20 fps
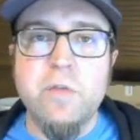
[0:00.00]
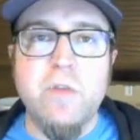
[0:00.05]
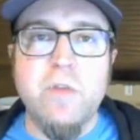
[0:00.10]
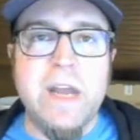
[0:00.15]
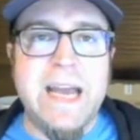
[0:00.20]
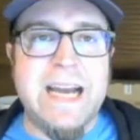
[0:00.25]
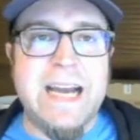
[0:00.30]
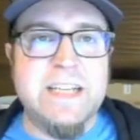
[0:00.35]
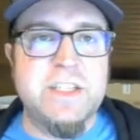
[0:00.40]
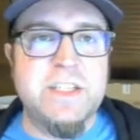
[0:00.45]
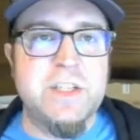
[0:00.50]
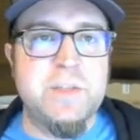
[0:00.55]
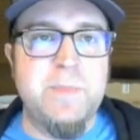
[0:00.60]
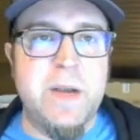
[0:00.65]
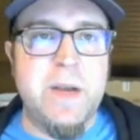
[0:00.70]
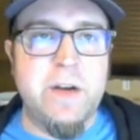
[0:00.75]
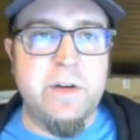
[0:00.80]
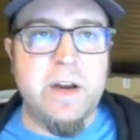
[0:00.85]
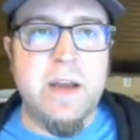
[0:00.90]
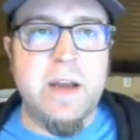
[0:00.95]
React-ish
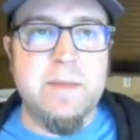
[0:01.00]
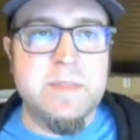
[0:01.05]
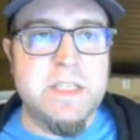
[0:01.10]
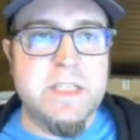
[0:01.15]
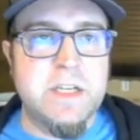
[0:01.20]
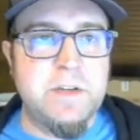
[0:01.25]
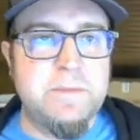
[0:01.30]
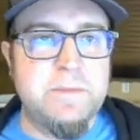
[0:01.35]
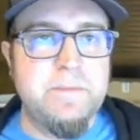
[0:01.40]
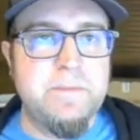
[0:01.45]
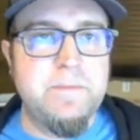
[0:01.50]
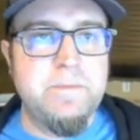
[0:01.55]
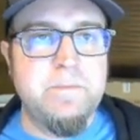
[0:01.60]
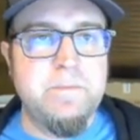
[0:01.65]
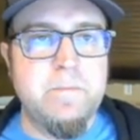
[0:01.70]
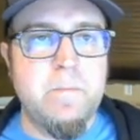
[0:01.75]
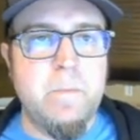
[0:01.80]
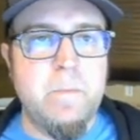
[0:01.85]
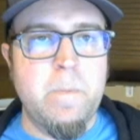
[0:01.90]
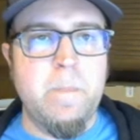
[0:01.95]
paradigms here.
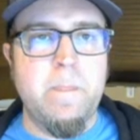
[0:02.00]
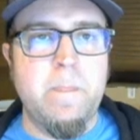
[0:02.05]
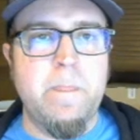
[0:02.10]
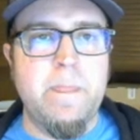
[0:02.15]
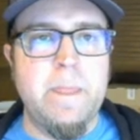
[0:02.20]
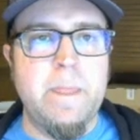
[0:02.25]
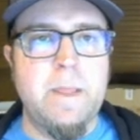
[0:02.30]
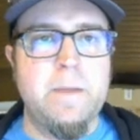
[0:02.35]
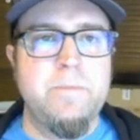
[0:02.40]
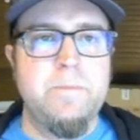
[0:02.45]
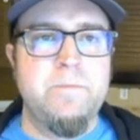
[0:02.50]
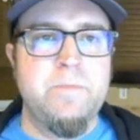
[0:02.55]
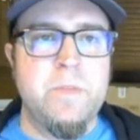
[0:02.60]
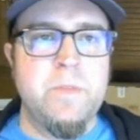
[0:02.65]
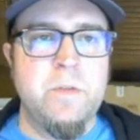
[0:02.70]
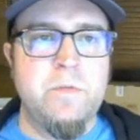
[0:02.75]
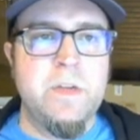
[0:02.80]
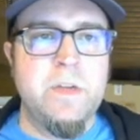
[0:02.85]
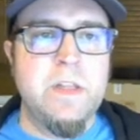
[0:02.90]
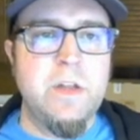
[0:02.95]

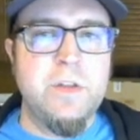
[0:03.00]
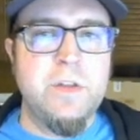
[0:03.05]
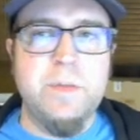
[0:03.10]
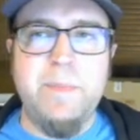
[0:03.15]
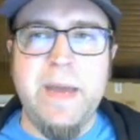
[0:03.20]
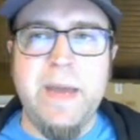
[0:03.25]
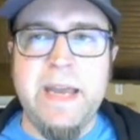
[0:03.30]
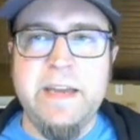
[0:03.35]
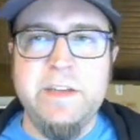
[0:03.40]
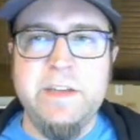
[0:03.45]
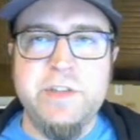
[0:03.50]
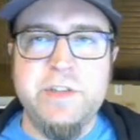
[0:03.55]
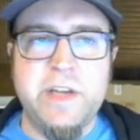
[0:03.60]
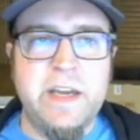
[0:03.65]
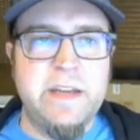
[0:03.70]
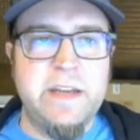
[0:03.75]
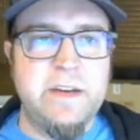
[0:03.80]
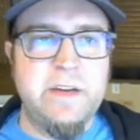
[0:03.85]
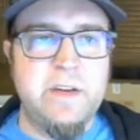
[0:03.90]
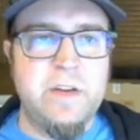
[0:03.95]
Reload the page,
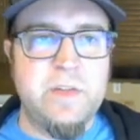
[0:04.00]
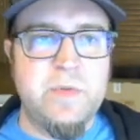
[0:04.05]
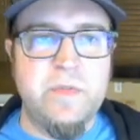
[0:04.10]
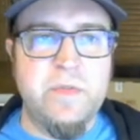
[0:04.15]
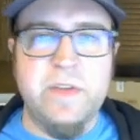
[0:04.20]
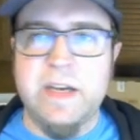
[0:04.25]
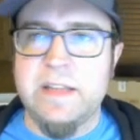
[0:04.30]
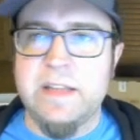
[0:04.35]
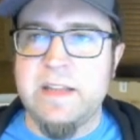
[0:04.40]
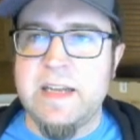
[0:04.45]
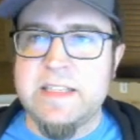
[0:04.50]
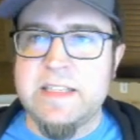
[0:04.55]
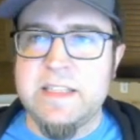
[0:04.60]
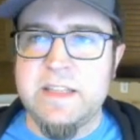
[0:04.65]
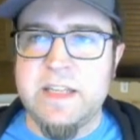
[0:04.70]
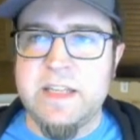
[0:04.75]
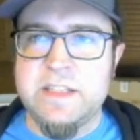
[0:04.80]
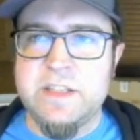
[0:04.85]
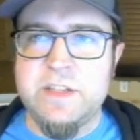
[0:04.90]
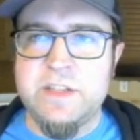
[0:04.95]
and notice we've got lots
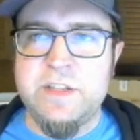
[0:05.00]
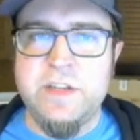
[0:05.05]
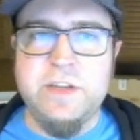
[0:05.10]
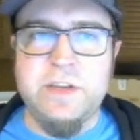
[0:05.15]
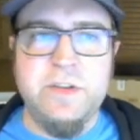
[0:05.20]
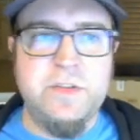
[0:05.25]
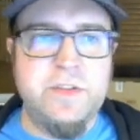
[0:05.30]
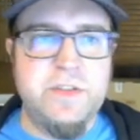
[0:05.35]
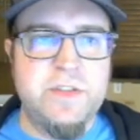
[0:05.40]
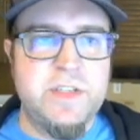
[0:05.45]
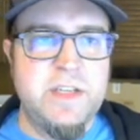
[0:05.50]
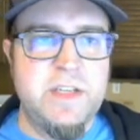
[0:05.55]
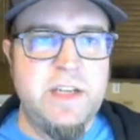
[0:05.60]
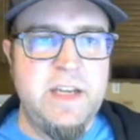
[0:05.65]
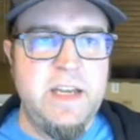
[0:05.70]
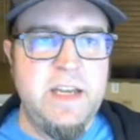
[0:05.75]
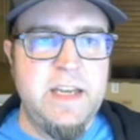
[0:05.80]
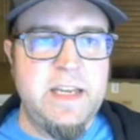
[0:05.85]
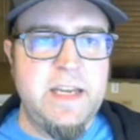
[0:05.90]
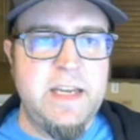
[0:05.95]
and lots of to-dos
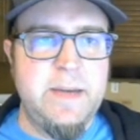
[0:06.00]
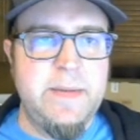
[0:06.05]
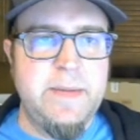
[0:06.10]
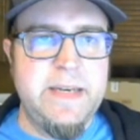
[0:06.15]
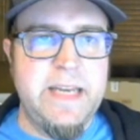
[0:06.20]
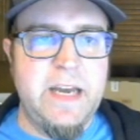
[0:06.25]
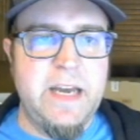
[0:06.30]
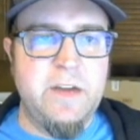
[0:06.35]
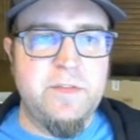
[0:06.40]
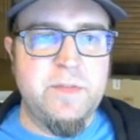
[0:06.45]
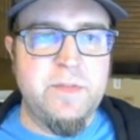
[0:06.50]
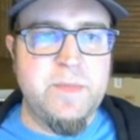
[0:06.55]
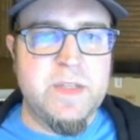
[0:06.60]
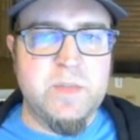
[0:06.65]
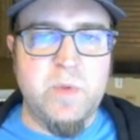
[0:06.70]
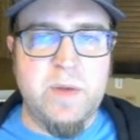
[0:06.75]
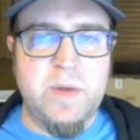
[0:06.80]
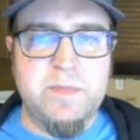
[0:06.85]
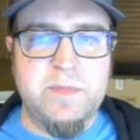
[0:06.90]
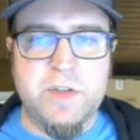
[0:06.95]
coming down from
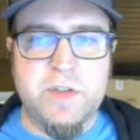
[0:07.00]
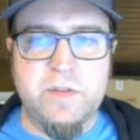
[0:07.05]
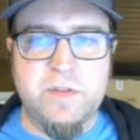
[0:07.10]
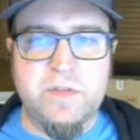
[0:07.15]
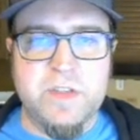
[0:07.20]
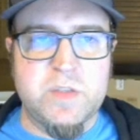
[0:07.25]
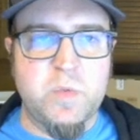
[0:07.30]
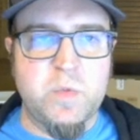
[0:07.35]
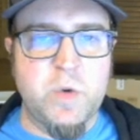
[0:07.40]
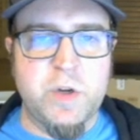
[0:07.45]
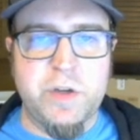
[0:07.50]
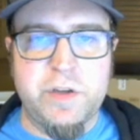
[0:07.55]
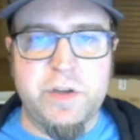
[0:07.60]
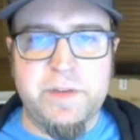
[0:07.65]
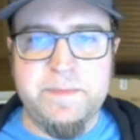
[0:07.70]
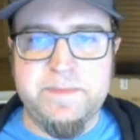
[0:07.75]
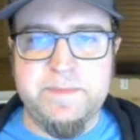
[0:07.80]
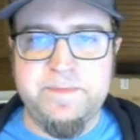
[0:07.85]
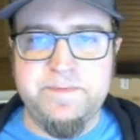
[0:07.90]
this web service. We're good.